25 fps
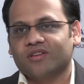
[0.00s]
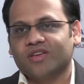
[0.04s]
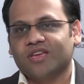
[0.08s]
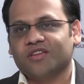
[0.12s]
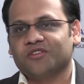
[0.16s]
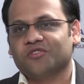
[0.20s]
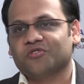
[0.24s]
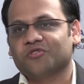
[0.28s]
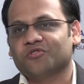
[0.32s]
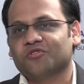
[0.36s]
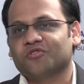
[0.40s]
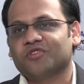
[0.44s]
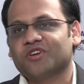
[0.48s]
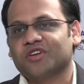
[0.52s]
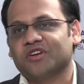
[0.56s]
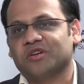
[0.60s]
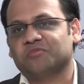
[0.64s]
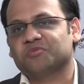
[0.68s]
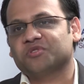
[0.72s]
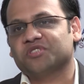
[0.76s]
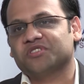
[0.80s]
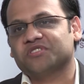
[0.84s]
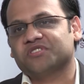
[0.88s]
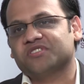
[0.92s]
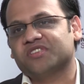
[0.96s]
and you know
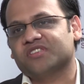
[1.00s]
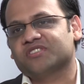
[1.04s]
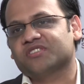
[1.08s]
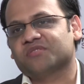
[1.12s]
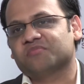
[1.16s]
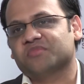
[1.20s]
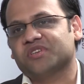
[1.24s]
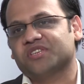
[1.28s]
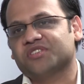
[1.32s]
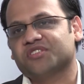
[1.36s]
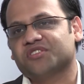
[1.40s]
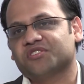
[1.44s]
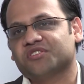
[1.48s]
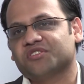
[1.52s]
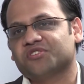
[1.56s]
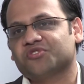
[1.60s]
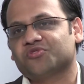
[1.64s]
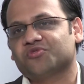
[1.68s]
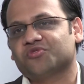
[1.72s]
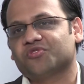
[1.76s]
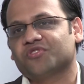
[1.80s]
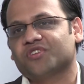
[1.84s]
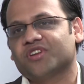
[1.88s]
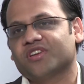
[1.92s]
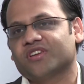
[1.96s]
corruption is such a major
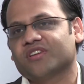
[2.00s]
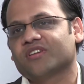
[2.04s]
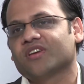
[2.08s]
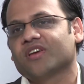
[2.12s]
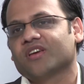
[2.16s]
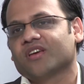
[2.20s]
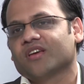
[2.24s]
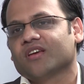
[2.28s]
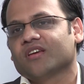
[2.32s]
issue today